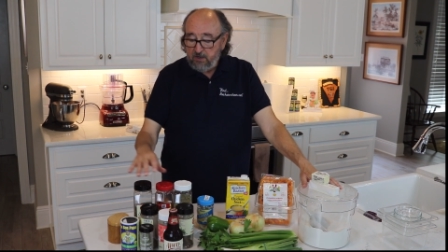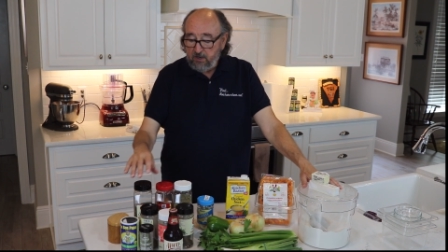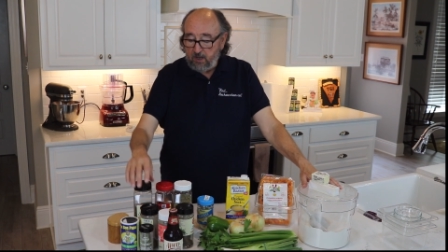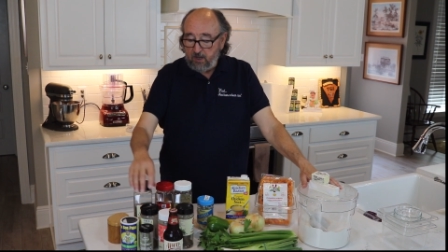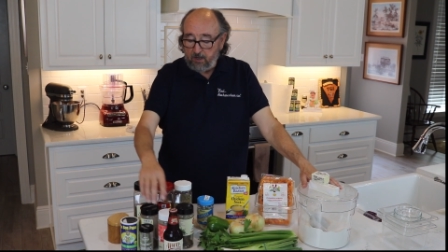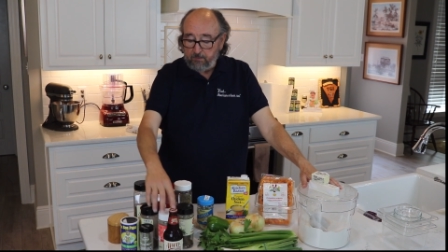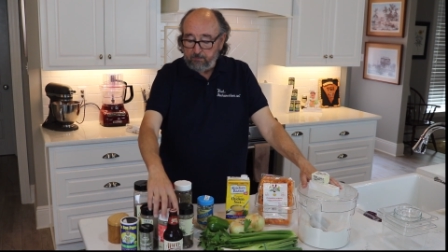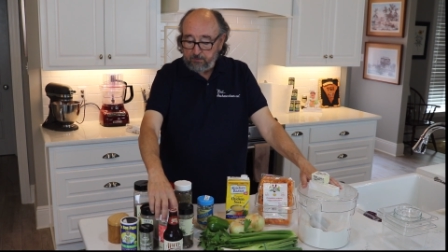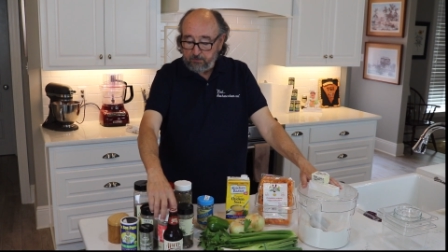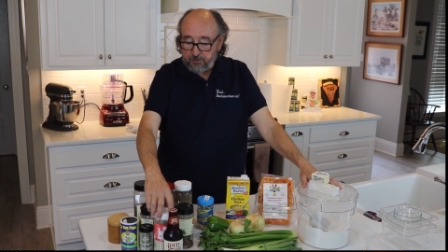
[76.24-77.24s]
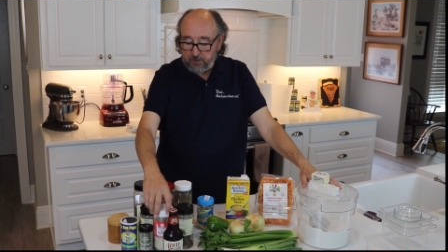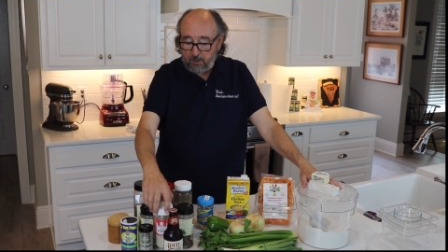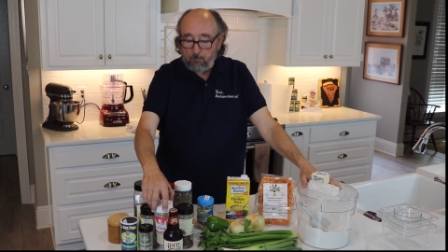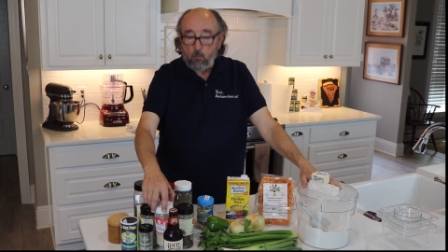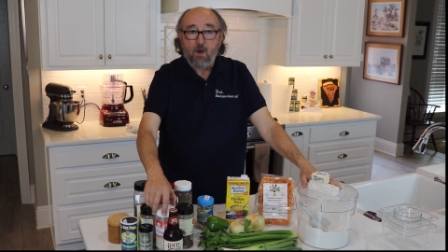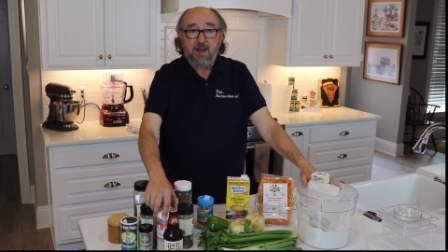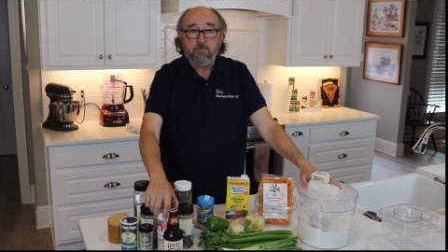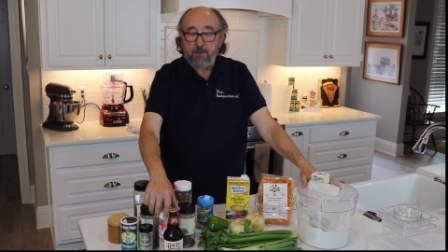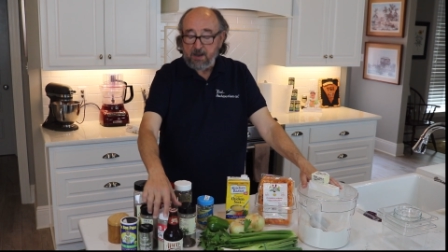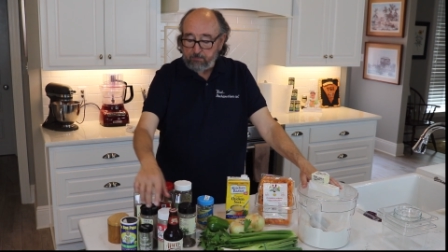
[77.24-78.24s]
some
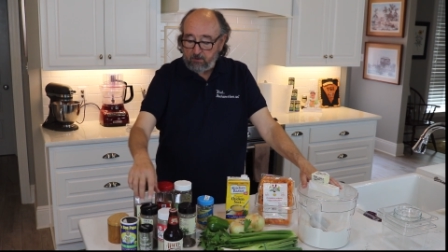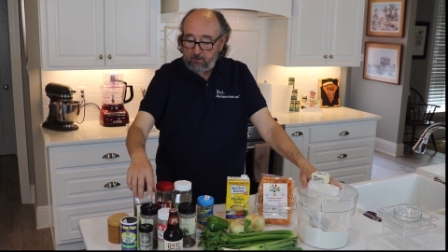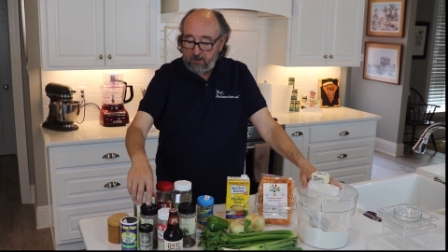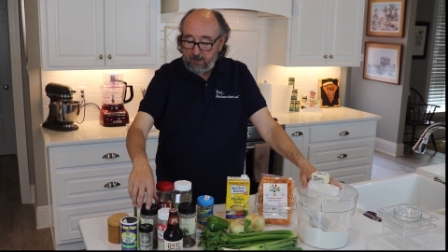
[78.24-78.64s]
white pepper